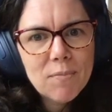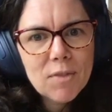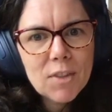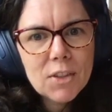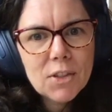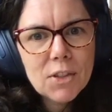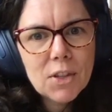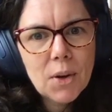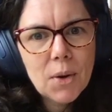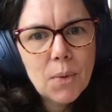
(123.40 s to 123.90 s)

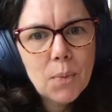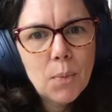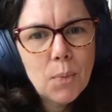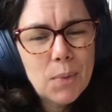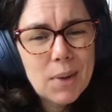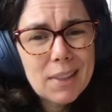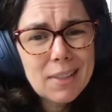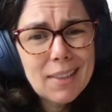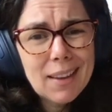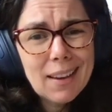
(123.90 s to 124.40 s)
so
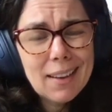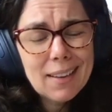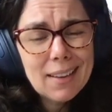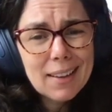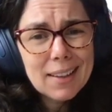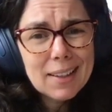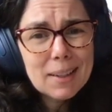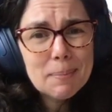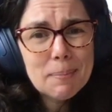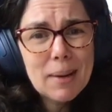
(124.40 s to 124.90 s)
with that, I
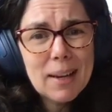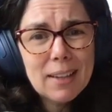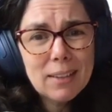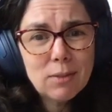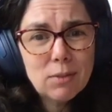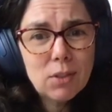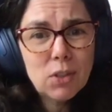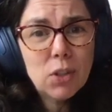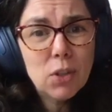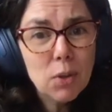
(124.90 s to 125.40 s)
could make
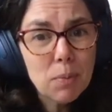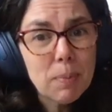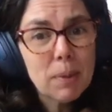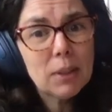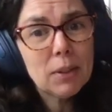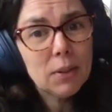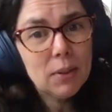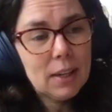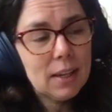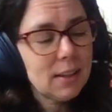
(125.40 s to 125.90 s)
two
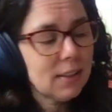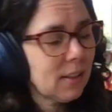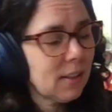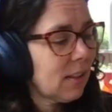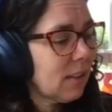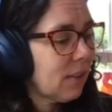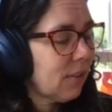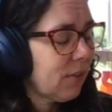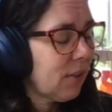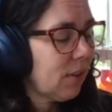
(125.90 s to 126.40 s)

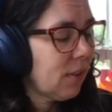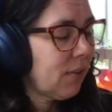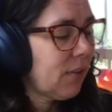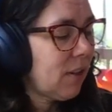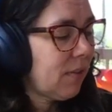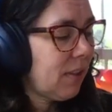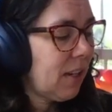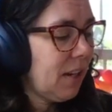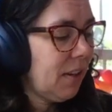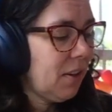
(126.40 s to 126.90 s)
pillowcases for
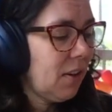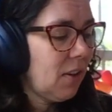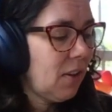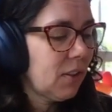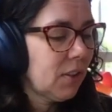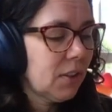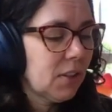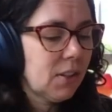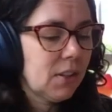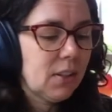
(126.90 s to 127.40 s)

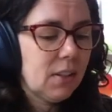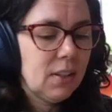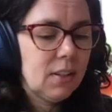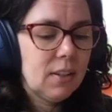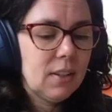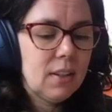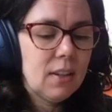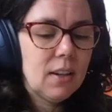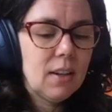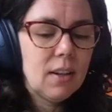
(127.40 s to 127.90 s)
$15,
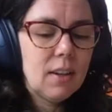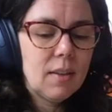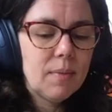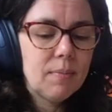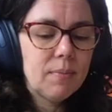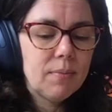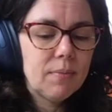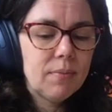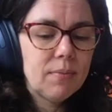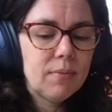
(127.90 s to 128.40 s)

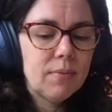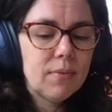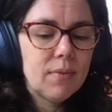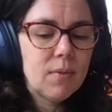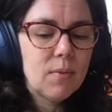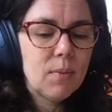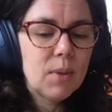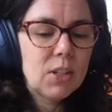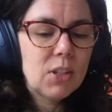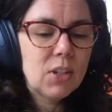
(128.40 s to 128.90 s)
um,
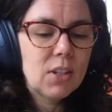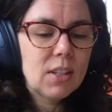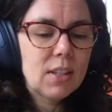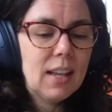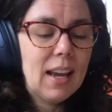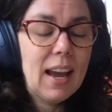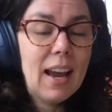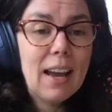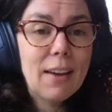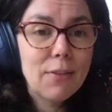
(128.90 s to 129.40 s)
which is
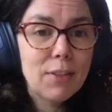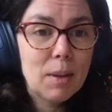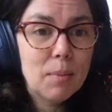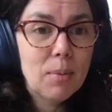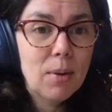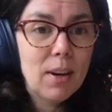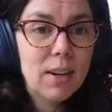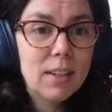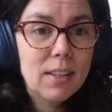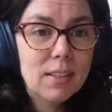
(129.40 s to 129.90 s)
half the
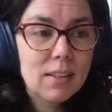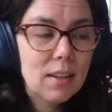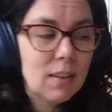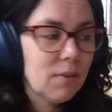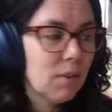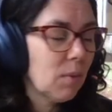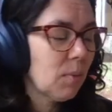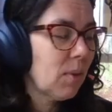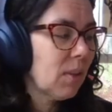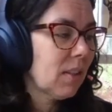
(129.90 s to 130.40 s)
price of
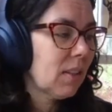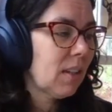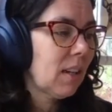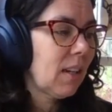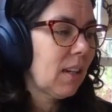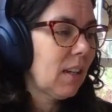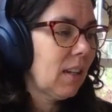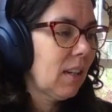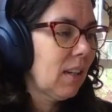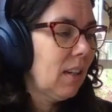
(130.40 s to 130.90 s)
the ones
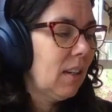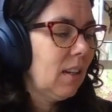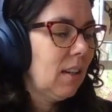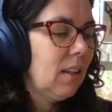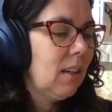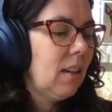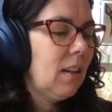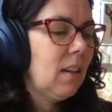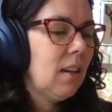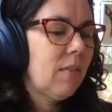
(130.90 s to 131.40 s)
I,
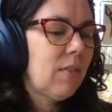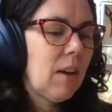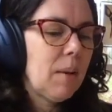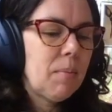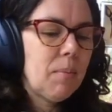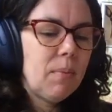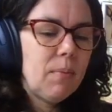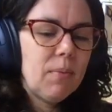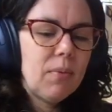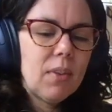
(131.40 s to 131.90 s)
of I
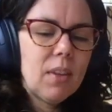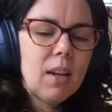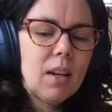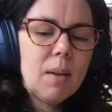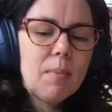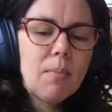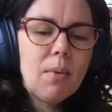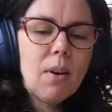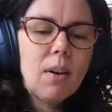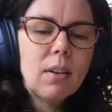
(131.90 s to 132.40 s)
that I
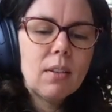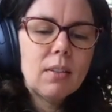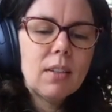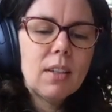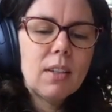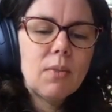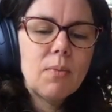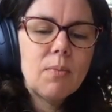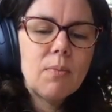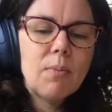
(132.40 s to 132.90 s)
bought,
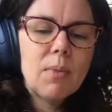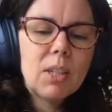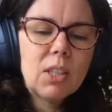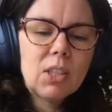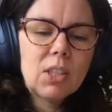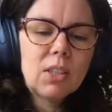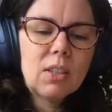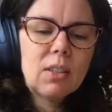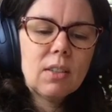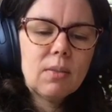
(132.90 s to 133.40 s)
and
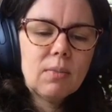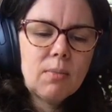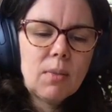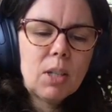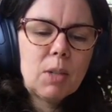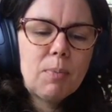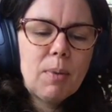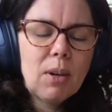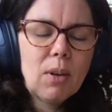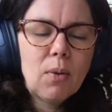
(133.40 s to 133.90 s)
much
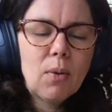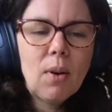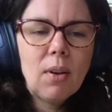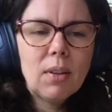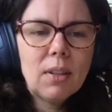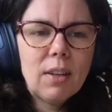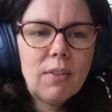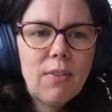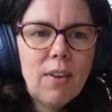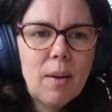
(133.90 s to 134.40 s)
much better
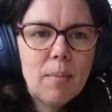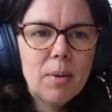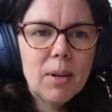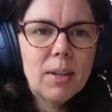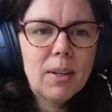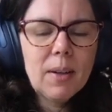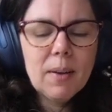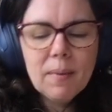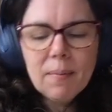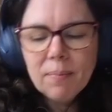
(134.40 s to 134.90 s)
quality
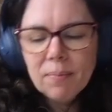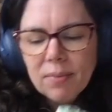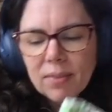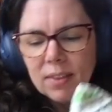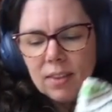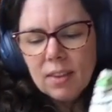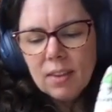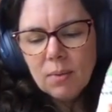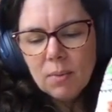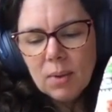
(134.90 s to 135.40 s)
fabric.
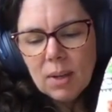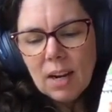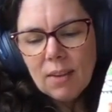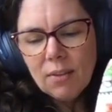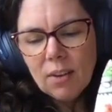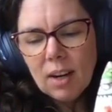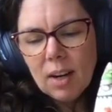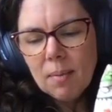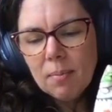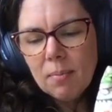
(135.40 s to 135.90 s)

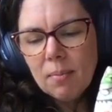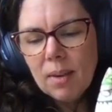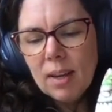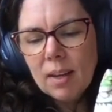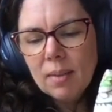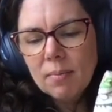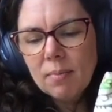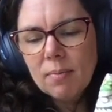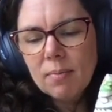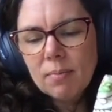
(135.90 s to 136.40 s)
Whatever I had,